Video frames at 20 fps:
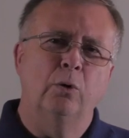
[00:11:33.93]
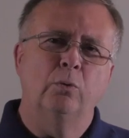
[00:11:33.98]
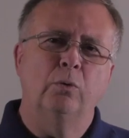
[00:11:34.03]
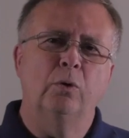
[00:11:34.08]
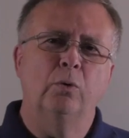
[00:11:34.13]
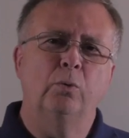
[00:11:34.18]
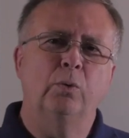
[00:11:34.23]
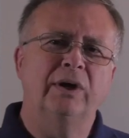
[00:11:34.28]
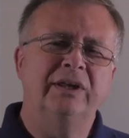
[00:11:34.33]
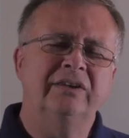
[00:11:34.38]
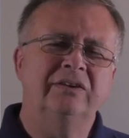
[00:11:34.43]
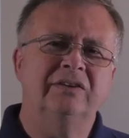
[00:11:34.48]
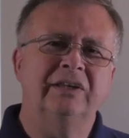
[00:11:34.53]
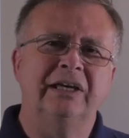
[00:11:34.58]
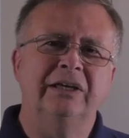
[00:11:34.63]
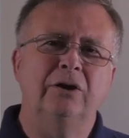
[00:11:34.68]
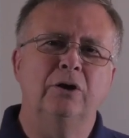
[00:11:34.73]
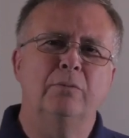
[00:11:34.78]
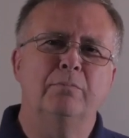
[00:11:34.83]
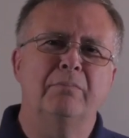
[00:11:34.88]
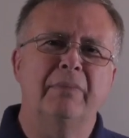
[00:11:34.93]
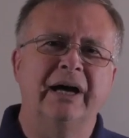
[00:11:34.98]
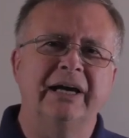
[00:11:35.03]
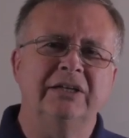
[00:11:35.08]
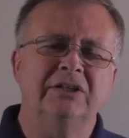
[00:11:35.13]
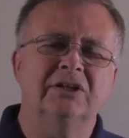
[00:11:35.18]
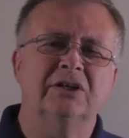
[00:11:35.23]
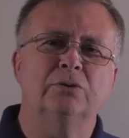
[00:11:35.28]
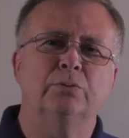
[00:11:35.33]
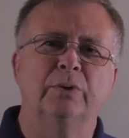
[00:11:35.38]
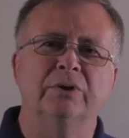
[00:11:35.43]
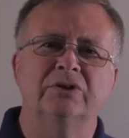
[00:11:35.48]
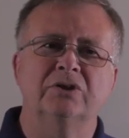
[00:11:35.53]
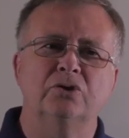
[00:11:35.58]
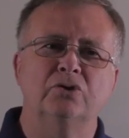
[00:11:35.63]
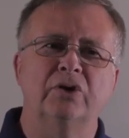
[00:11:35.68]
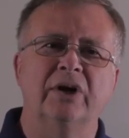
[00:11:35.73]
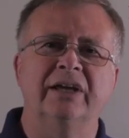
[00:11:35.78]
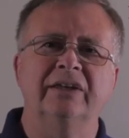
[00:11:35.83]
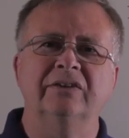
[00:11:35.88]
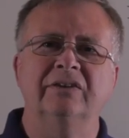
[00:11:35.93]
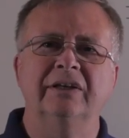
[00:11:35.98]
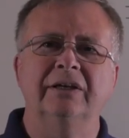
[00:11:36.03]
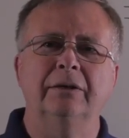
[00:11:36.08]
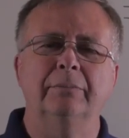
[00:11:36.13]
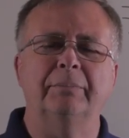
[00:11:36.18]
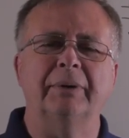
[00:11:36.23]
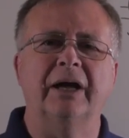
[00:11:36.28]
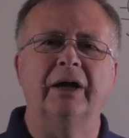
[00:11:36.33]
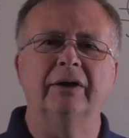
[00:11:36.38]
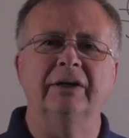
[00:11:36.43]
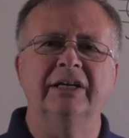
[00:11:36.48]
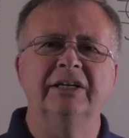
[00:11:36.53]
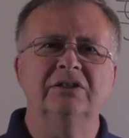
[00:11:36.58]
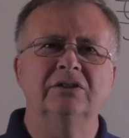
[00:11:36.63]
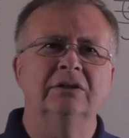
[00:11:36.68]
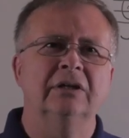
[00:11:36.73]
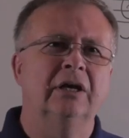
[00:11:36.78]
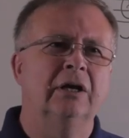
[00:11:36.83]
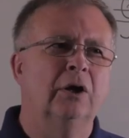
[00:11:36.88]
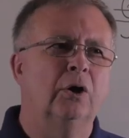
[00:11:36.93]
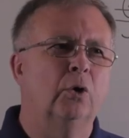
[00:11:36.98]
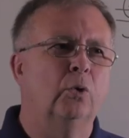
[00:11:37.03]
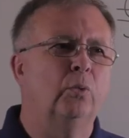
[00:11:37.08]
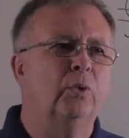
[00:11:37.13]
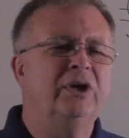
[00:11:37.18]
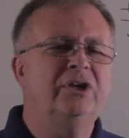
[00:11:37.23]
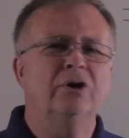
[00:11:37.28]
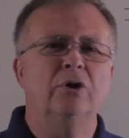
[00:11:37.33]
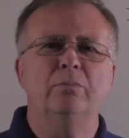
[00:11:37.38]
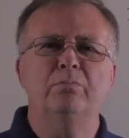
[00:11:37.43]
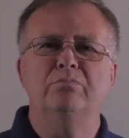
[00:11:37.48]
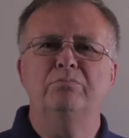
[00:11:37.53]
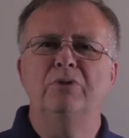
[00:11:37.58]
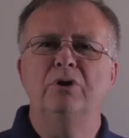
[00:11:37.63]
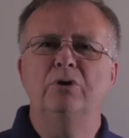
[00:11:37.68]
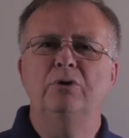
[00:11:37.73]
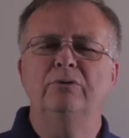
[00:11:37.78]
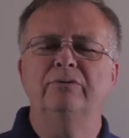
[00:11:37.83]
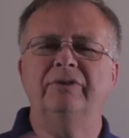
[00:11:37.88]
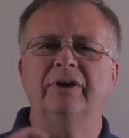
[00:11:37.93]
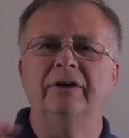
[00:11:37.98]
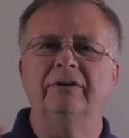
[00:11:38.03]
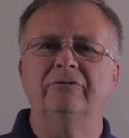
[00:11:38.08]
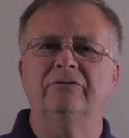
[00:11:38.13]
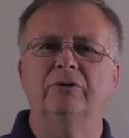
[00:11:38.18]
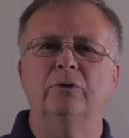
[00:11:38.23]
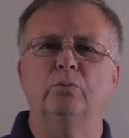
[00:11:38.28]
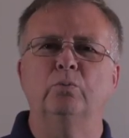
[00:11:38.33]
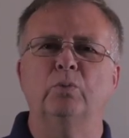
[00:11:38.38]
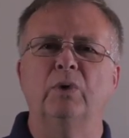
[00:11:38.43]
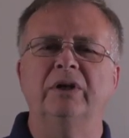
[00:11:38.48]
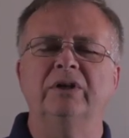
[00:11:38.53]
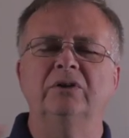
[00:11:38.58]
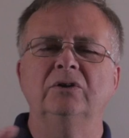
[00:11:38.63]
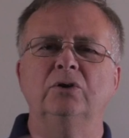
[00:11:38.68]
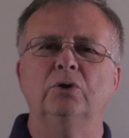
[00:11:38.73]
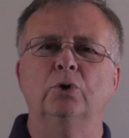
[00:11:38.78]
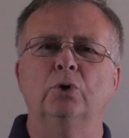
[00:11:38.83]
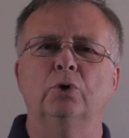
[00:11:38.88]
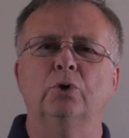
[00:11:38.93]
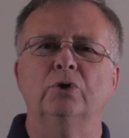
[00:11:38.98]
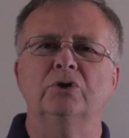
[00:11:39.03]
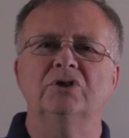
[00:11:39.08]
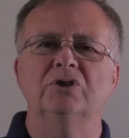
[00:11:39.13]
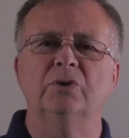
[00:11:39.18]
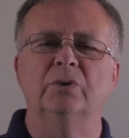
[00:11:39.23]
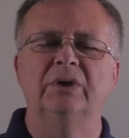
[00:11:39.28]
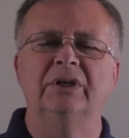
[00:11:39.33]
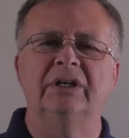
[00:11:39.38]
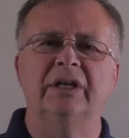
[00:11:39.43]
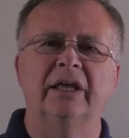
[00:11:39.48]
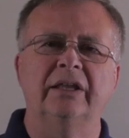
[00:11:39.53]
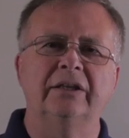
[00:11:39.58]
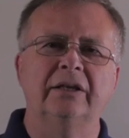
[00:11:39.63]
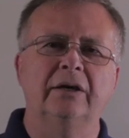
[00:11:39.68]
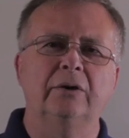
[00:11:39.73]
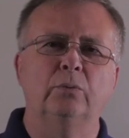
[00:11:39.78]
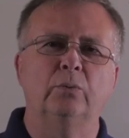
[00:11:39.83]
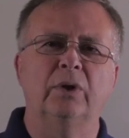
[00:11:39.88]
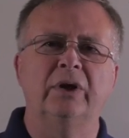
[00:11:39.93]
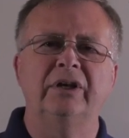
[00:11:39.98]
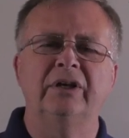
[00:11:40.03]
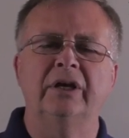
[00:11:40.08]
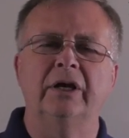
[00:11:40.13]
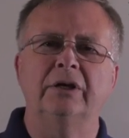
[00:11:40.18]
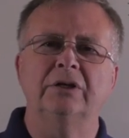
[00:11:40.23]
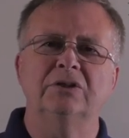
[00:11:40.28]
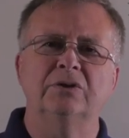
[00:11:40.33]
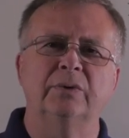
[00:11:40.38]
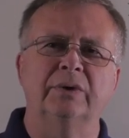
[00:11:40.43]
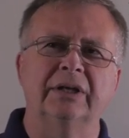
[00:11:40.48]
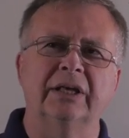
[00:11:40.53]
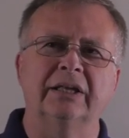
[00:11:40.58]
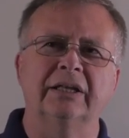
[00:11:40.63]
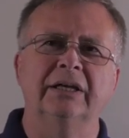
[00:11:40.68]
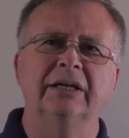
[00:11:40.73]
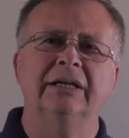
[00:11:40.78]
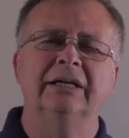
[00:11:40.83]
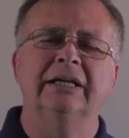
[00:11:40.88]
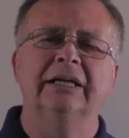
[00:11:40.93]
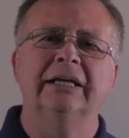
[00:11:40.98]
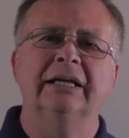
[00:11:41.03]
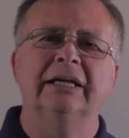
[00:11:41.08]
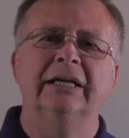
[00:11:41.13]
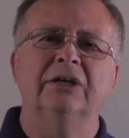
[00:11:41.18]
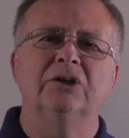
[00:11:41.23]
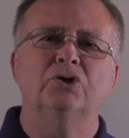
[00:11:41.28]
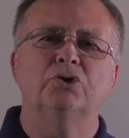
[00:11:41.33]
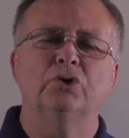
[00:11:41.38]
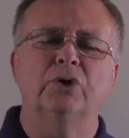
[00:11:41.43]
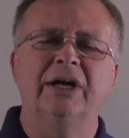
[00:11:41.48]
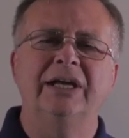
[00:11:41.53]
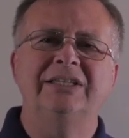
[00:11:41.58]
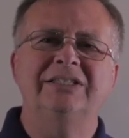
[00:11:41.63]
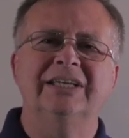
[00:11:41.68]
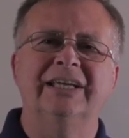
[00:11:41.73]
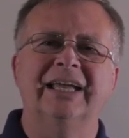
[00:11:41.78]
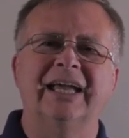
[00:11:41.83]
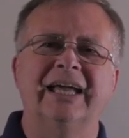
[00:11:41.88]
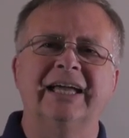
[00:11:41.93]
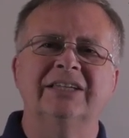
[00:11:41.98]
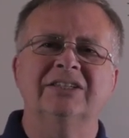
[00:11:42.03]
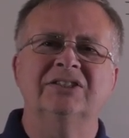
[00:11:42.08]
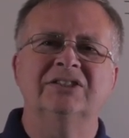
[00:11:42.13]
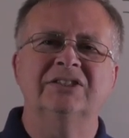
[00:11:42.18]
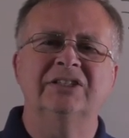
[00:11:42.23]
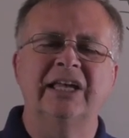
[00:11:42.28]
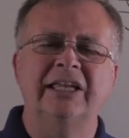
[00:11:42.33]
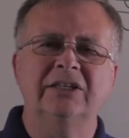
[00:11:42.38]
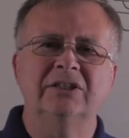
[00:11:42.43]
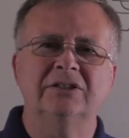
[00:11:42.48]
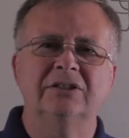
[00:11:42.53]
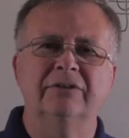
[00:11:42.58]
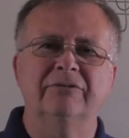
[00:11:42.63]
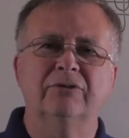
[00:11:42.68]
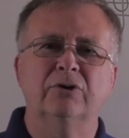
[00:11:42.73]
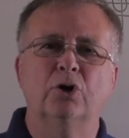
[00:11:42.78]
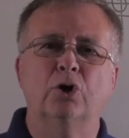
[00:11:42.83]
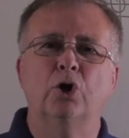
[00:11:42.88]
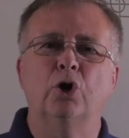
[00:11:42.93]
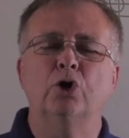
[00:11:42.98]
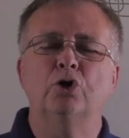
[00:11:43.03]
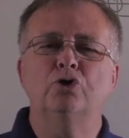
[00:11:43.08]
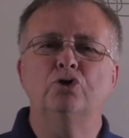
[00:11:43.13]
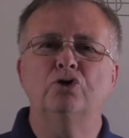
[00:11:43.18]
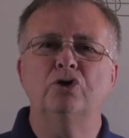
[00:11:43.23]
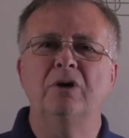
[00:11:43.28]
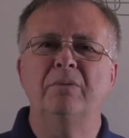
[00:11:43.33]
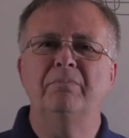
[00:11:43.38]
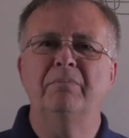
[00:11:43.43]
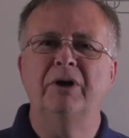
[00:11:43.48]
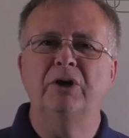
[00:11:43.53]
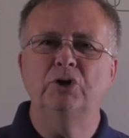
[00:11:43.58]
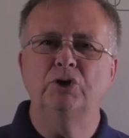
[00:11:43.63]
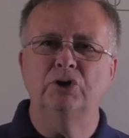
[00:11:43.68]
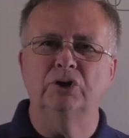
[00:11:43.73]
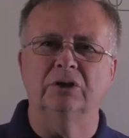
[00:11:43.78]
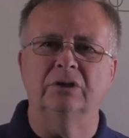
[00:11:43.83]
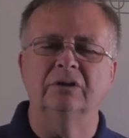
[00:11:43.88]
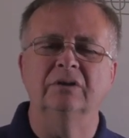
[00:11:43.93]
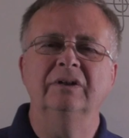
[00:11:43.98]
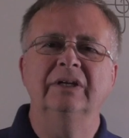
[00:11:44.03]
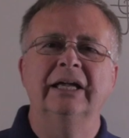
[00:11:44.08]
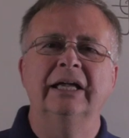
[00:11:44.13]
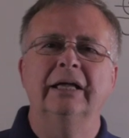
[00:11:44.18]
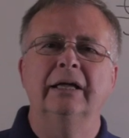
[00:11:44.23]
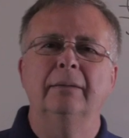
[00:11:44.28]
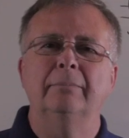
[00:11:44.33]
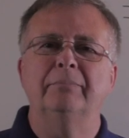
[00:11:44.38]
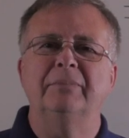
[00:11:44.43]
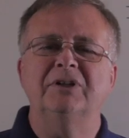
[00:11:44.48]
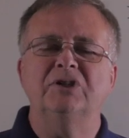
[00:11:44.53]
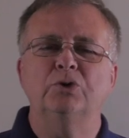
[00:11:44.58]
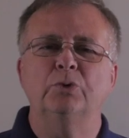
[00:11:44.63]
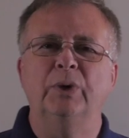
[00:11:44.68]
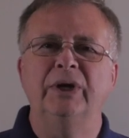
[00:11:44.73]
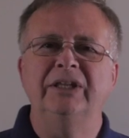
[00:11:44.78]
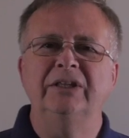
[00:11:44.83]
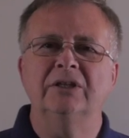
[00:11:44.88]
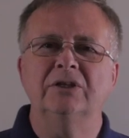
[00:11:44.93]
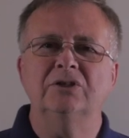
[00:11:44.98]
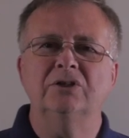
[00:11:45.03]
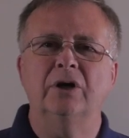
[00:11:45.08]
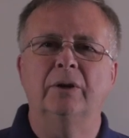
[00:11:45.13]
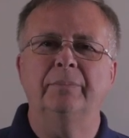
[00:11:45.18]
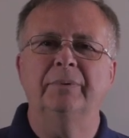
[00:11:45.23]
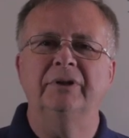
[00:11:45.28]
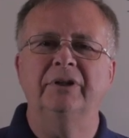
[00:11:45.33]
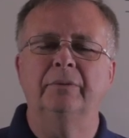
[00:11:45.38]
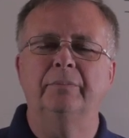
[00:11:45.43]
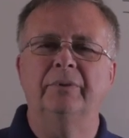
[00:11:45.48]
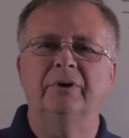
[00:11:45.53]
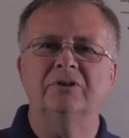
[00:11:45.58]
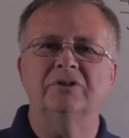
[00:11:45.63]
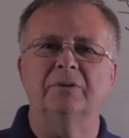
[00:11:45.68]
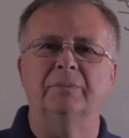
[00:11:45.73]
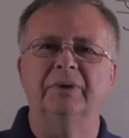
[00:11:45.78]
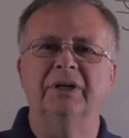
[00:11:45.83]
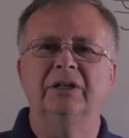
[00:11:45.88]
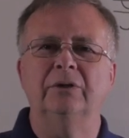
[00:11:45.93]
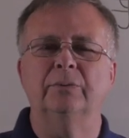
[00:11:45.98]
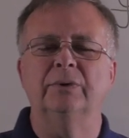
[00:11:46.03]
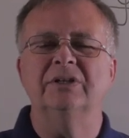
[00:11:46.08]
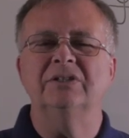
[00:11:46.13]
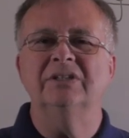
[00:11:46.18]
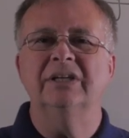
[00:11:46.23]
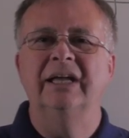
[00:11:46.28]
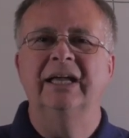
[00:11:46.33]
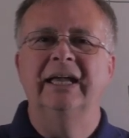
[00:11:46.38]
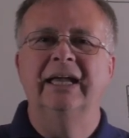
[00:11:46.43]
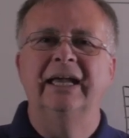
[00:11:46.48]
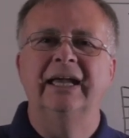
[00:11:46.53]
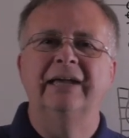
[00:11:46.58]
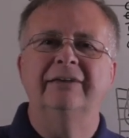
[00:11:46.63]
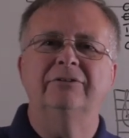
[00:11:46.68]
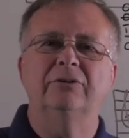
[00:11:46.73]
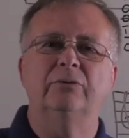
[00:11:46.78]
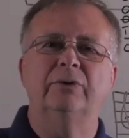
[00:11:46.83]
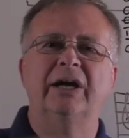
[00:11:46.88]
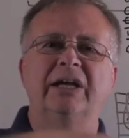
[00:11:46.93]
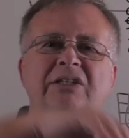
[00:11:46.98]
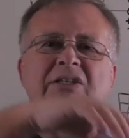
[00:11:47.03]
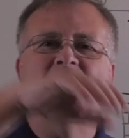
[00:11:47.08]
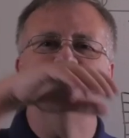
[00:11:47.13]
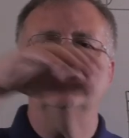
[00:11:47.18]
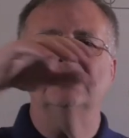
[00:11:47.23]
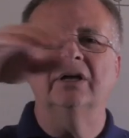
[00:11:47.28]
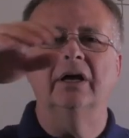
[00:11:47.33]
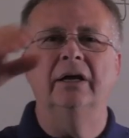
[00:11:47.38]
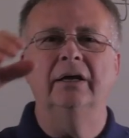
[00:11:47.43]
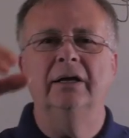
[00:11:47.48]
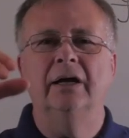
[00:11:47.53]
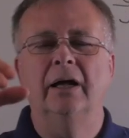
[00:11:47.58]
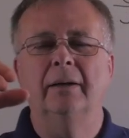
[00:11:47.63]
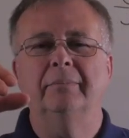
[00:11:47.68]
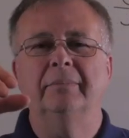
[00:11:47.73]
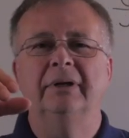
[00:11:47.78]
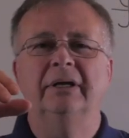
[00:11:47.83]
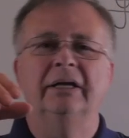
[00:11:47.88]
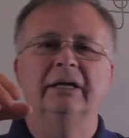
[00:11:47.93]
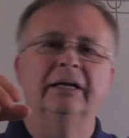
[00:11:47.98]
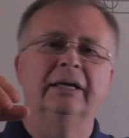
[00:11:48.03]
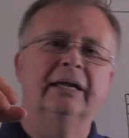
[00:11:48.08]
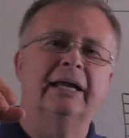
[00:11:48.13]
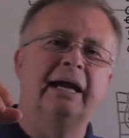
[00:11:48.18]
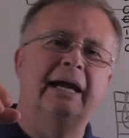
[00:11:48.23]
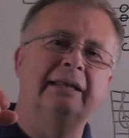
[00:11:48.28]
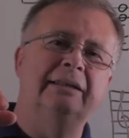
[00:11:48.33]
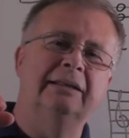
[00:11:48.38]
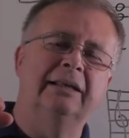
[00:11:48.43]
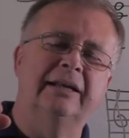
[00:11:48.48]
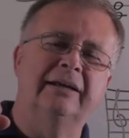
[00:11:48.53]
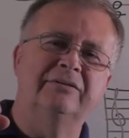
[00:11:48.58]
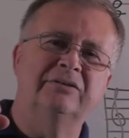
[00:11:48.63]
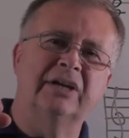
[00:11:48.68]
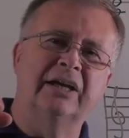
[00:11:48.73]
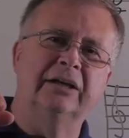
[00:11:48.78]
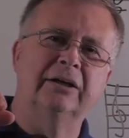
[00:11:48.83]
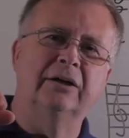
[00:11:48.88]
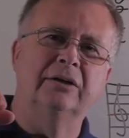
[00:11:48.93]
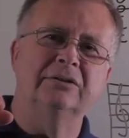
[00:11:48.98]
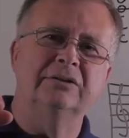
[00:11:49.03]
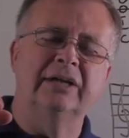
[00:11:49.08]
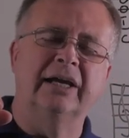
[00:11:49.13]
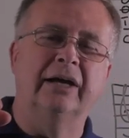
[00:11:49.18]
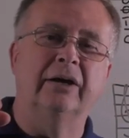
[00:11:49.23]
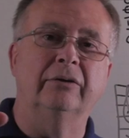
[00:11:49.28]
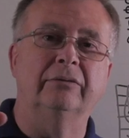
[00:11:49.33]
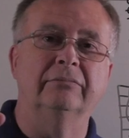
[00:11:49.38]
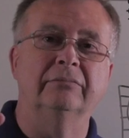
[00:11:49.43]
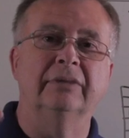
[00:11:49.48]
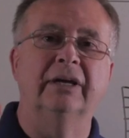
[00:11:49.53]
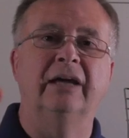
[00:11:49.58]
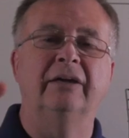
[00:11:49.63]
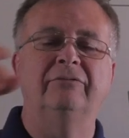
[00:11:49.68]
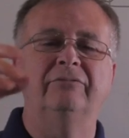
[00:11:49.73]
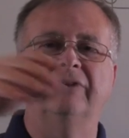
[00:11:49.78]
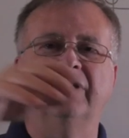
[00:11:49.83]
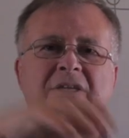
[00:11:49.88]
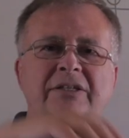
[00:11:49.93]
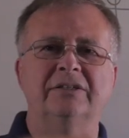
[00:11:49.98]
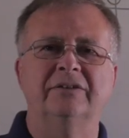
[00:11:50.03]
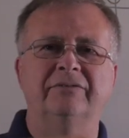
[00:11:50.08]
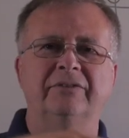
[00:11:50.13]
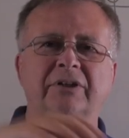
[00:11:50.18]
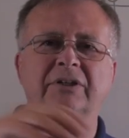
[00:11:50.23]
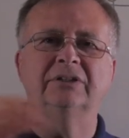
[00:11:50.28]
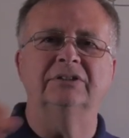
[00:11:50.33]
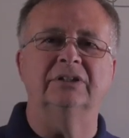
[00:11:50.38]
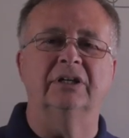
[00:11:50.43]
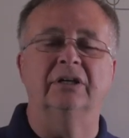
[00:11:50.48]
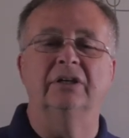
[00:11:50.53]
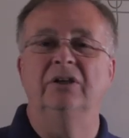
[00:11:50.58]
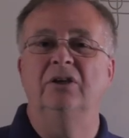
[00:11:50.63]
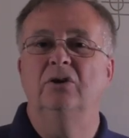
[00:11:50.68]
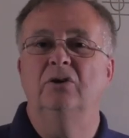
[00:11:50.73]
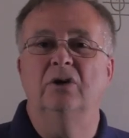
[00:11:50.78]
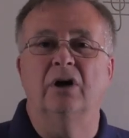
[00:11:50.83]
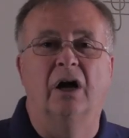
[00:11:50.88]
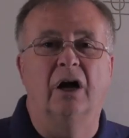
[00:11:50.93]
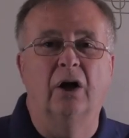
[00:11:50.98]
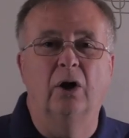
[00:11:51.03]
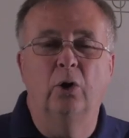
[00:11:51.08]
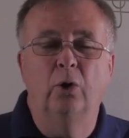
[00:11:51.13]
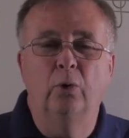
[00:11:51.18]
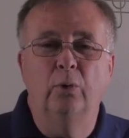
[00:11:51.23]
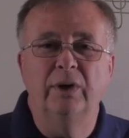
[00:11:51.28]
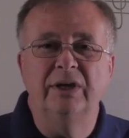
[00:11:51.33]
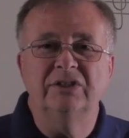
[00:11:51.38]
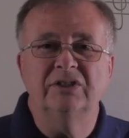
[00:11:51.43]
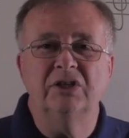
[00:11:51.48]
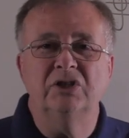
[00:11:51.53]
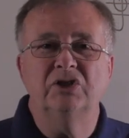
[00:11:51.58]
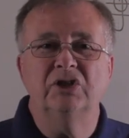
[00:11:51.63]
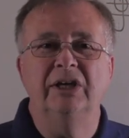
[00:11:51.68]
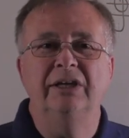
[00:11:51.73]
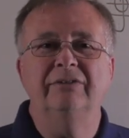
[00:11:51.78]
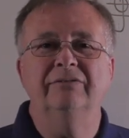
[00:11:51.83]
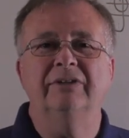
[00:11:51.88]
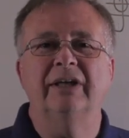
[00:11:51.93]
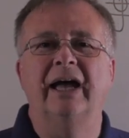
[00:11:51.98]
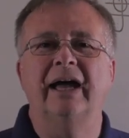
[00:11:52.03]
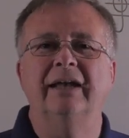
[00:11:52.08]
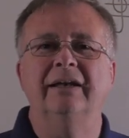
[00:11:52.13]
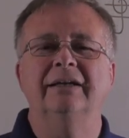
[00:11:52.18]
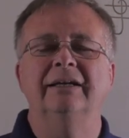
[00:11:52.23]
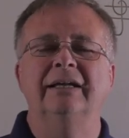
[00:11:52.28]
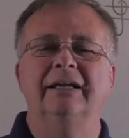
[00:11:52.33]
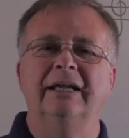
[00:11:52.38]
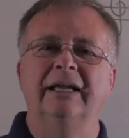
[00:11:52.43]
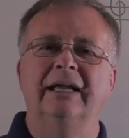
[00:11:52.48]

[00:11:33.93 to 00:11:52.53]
Well, one thing you might just want to try and think about is when you're moving from one chord to another, one note to another, try to get a sense of contrary motion between the top and the bottom. In other words, if the right hand's going up, can the left hand go down? And vice versa. You can't always achieve that.